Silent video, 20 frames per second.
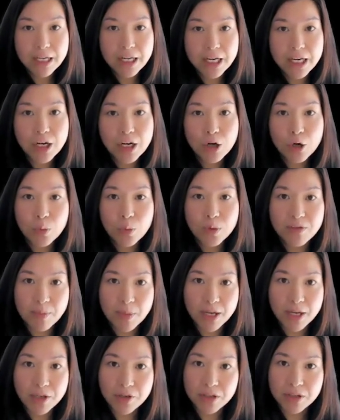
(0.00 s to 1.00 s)
Here, we've
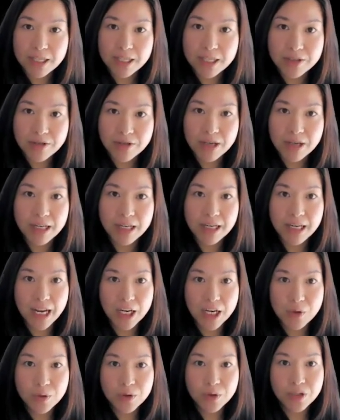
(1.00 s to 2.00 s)
manually entered an
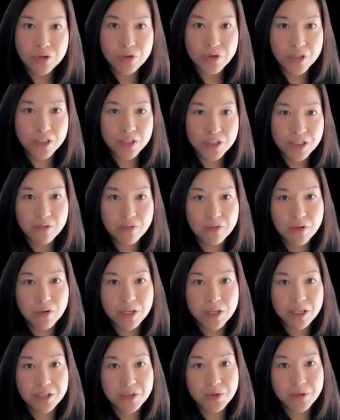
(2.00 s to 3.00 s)
annual attrition of
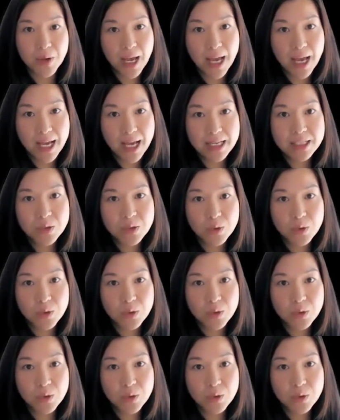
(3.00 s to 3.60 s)
32 heads,